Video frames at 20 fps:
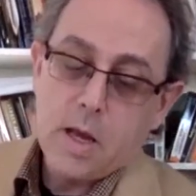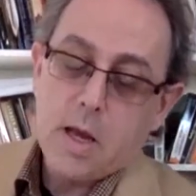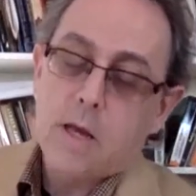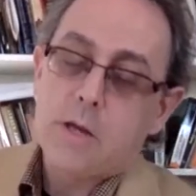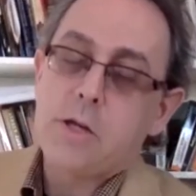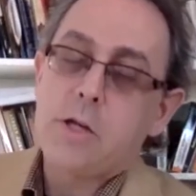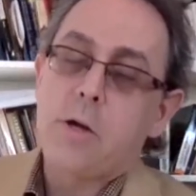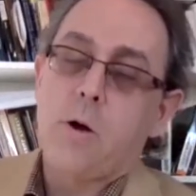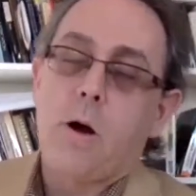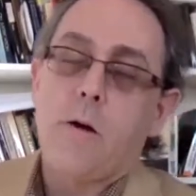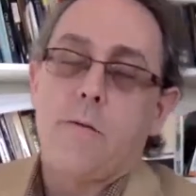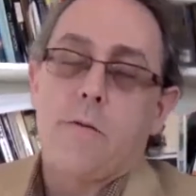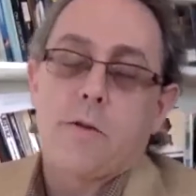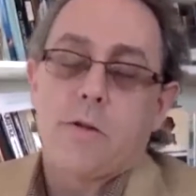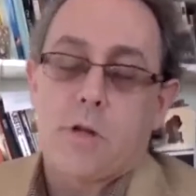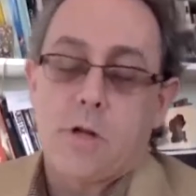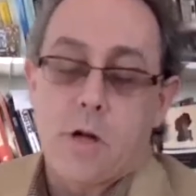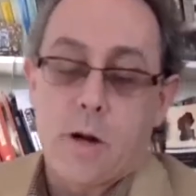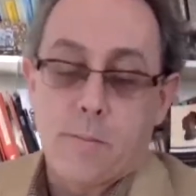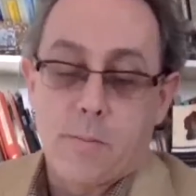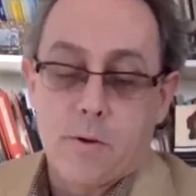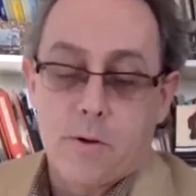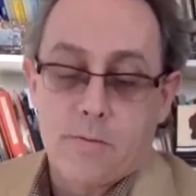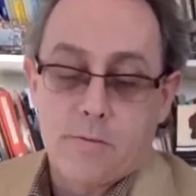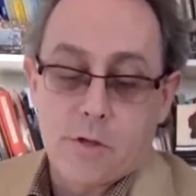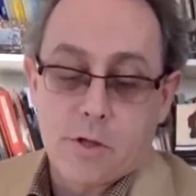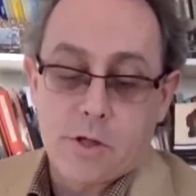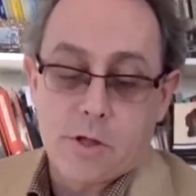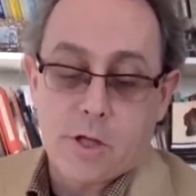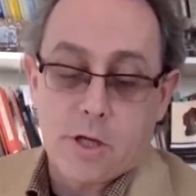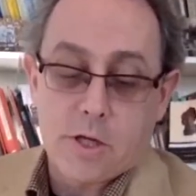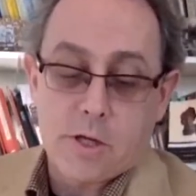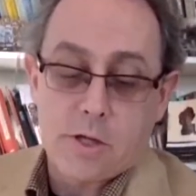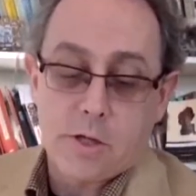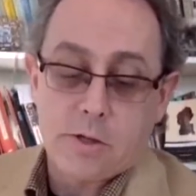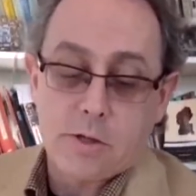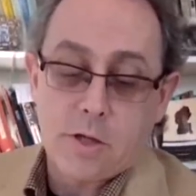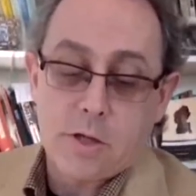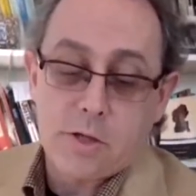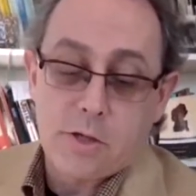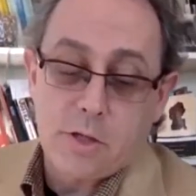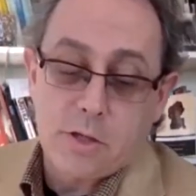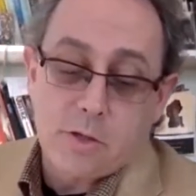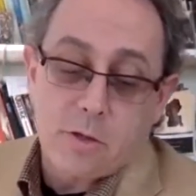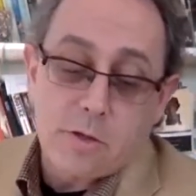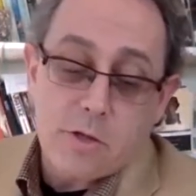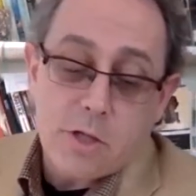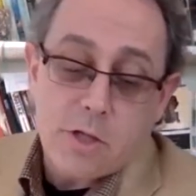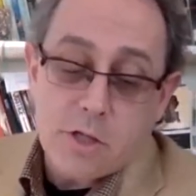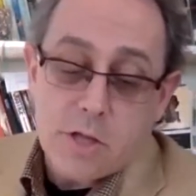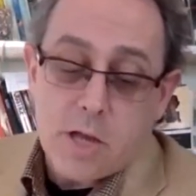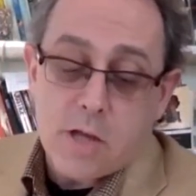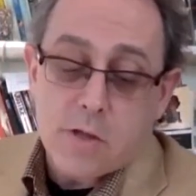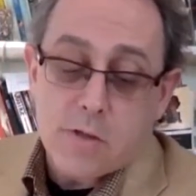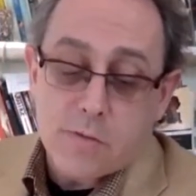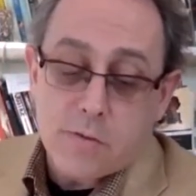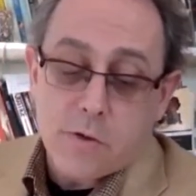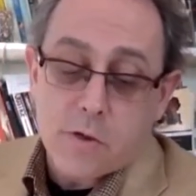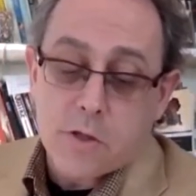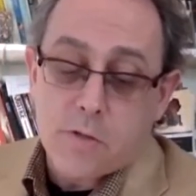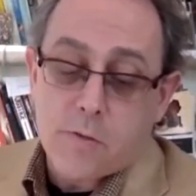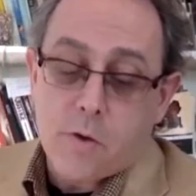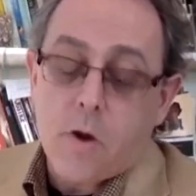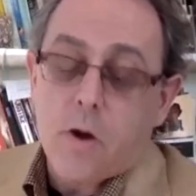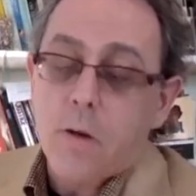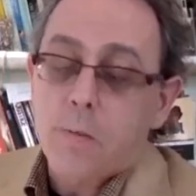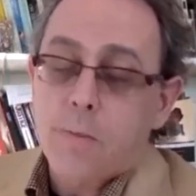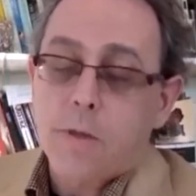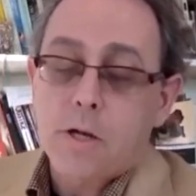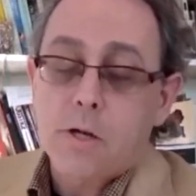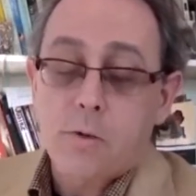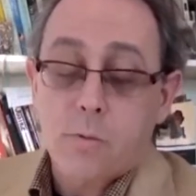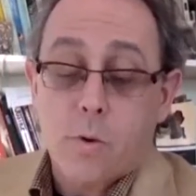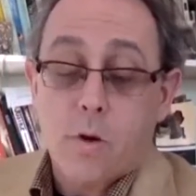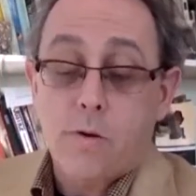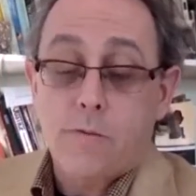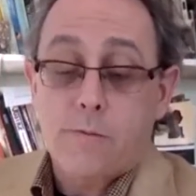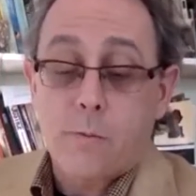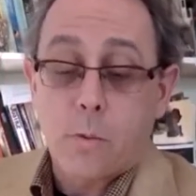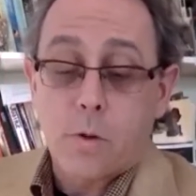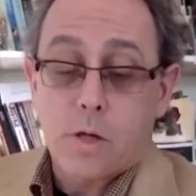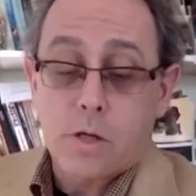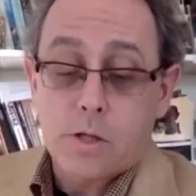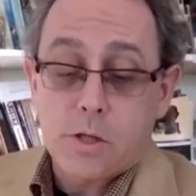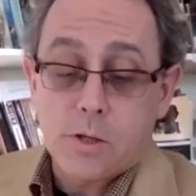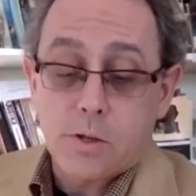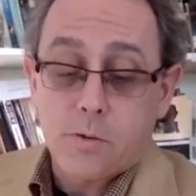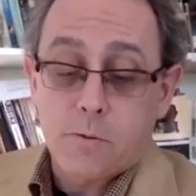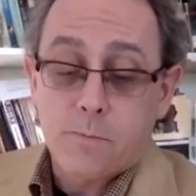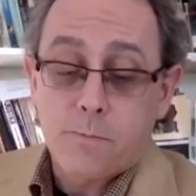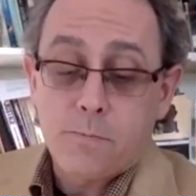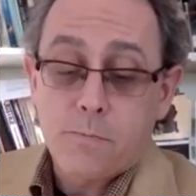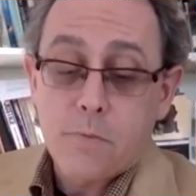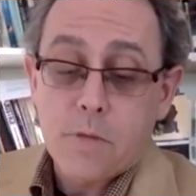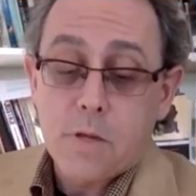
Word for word: And she offers a number of distinctions. And she says, first of all, on page 142,